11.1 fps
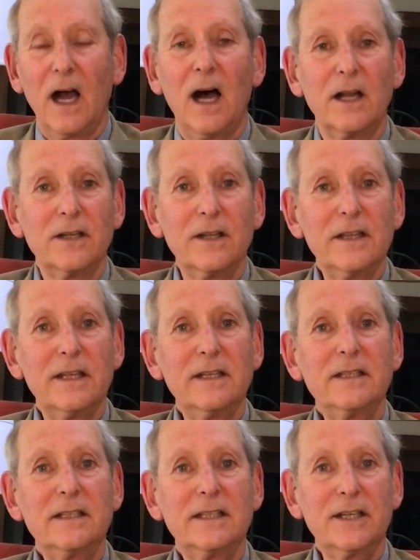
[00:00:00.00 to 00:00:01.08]
Under
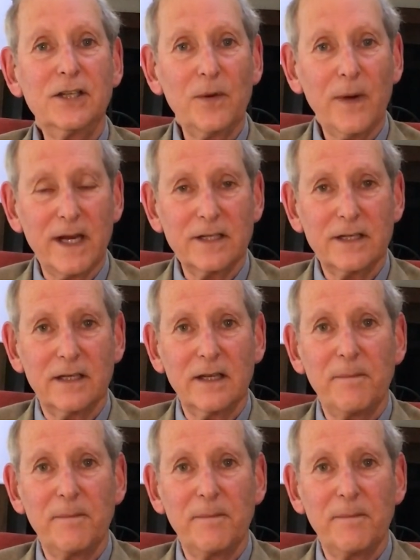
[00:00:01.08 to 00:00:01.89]
this situation,